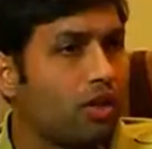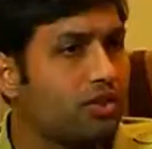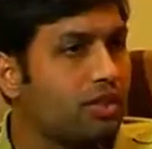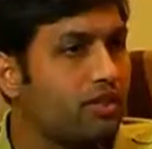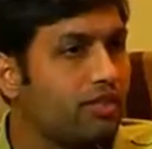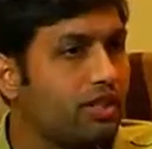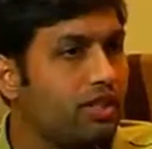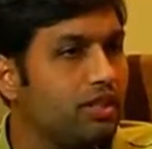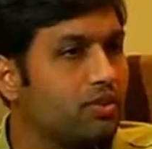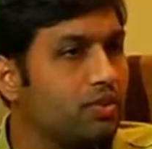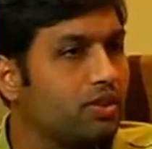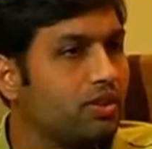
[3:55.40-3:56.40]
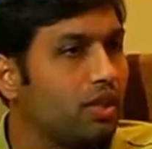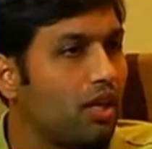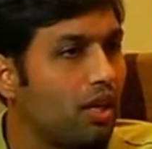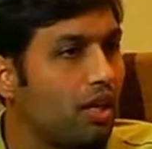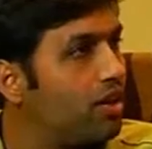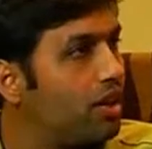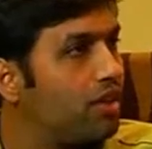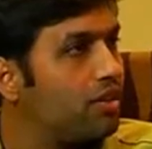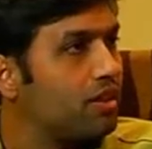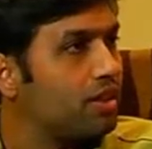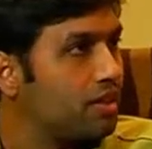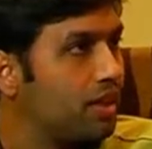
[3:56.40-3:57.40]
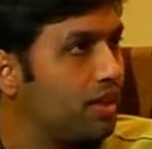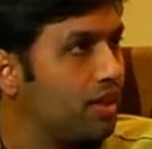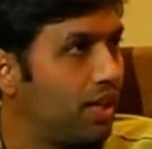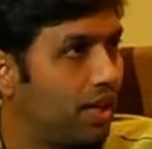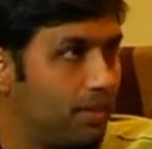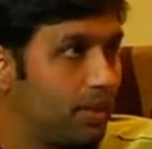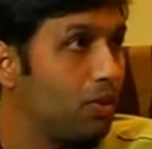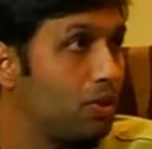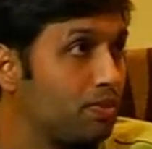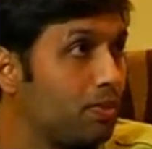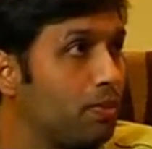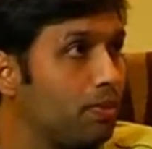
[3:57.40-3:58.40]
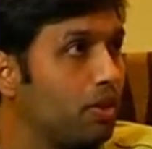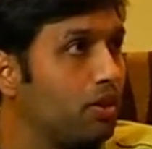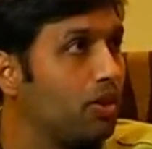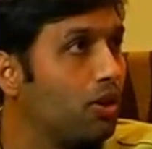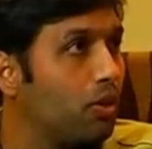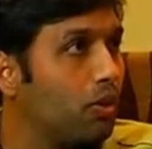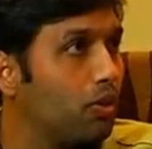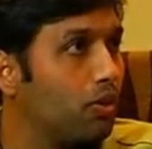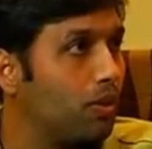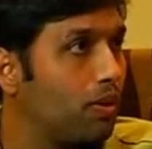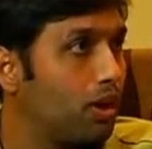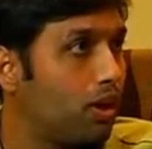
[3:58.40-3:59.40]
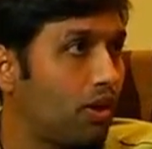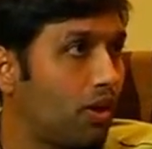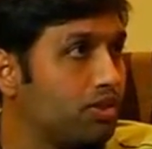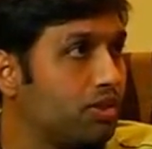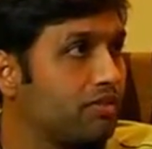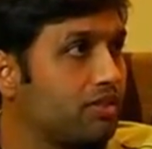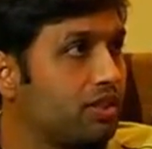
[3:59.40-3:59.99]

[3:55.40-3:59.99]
Jeffries was another interesting thing. I mean, most people know Ron Jeffries'